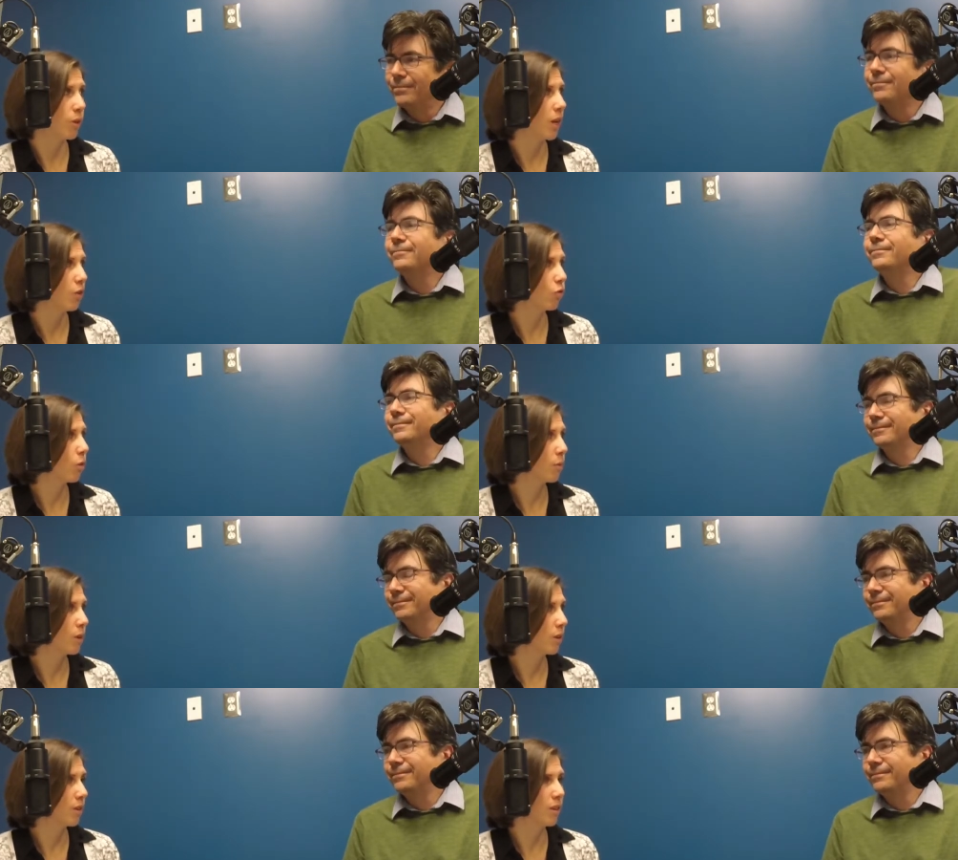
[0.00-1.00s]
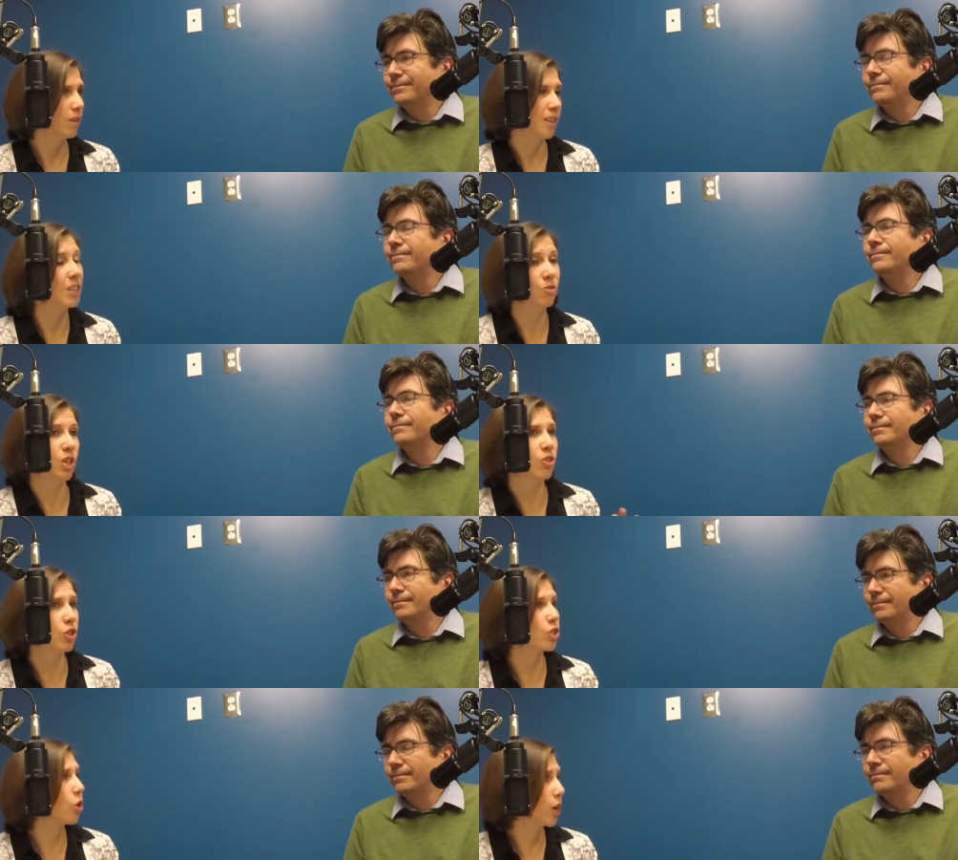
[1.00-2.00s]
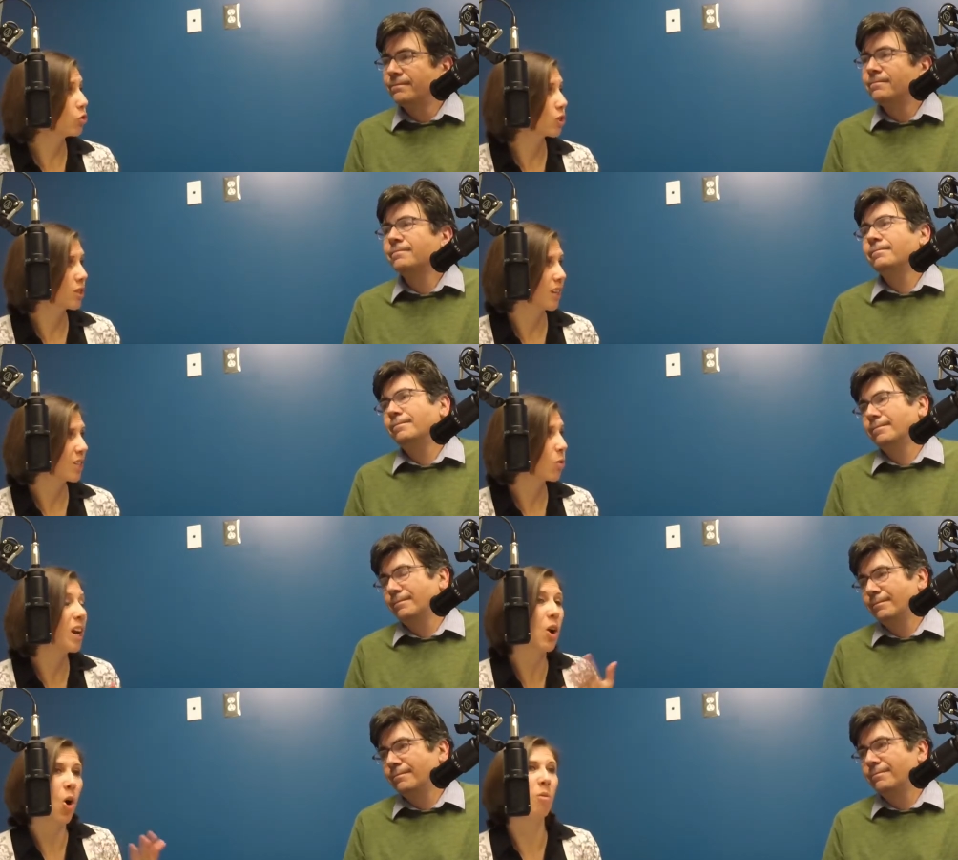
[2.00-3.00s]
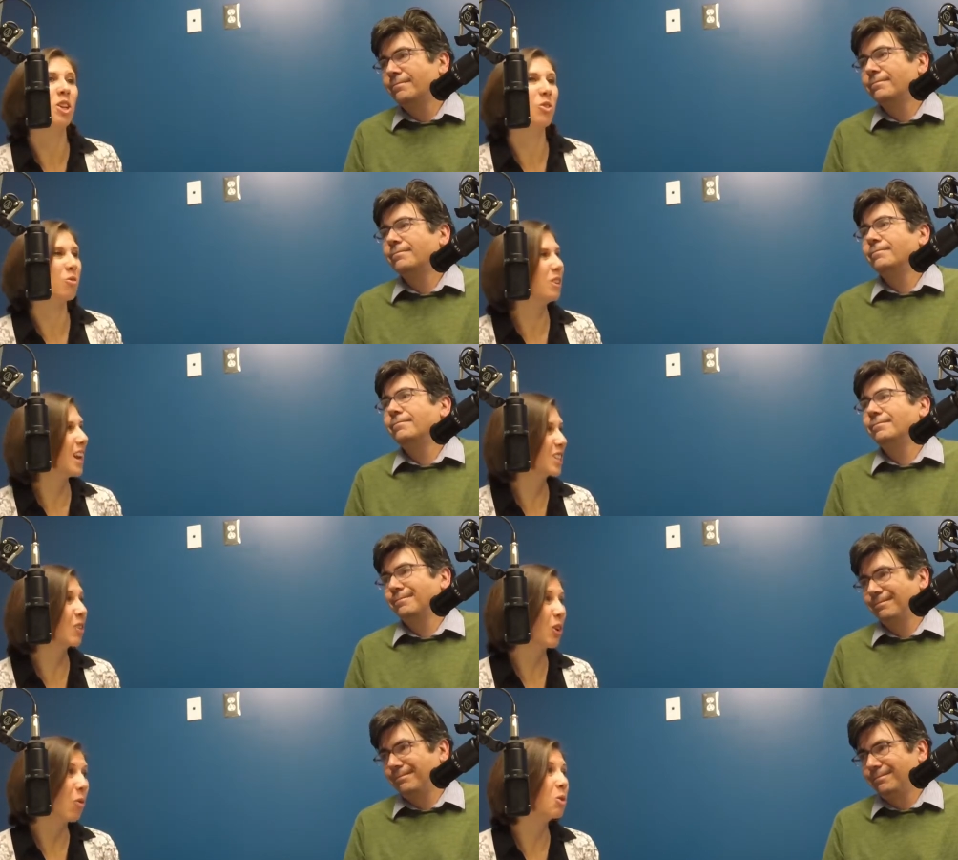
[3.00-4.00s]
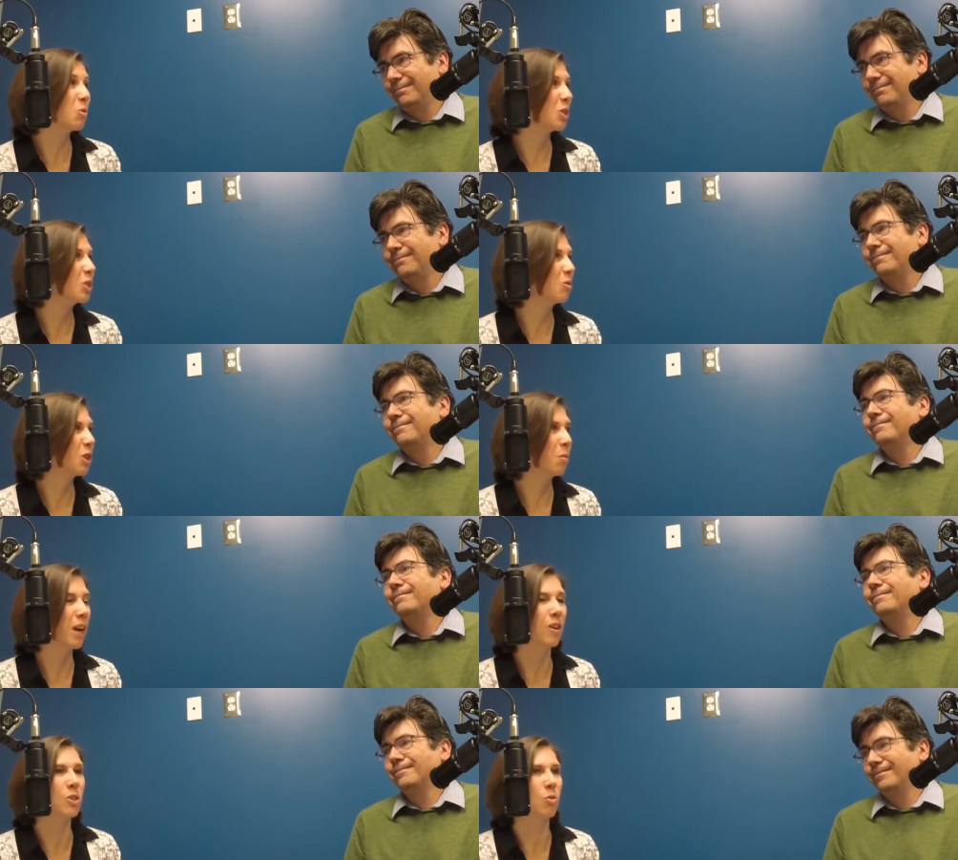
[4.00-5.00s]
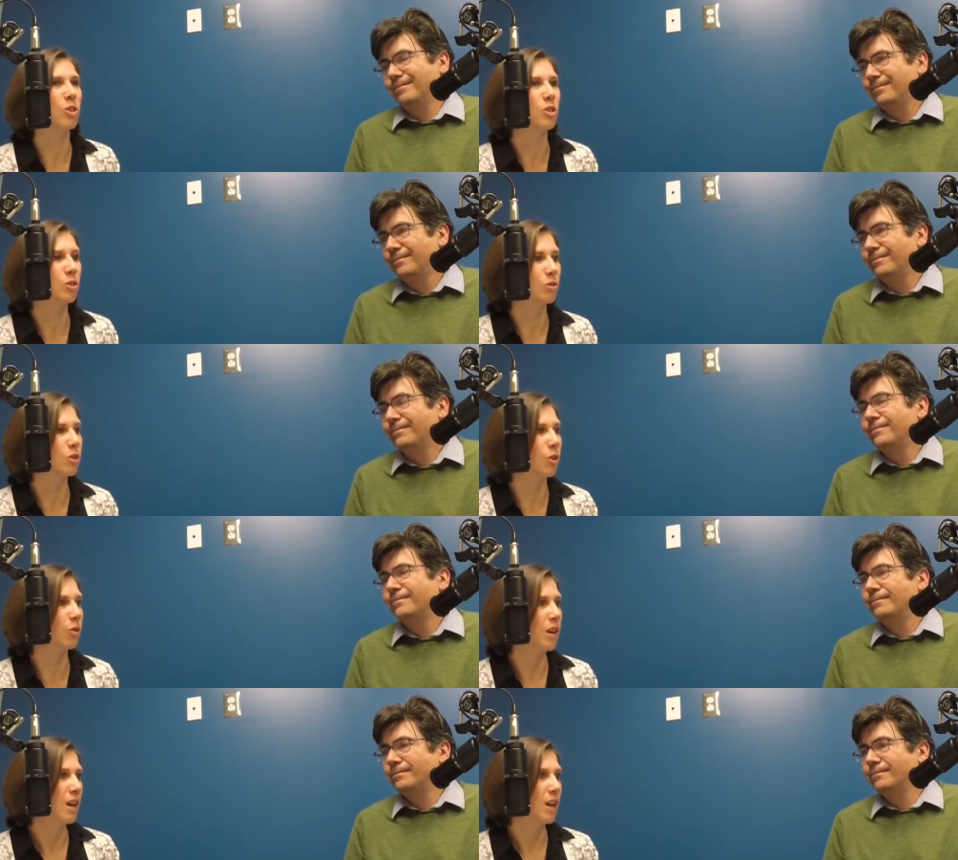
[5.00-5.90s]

Speaker 1: They grew up in a, they, they're just not interested. That's quite common. You don't necessarily always want to do what your parents want to do. So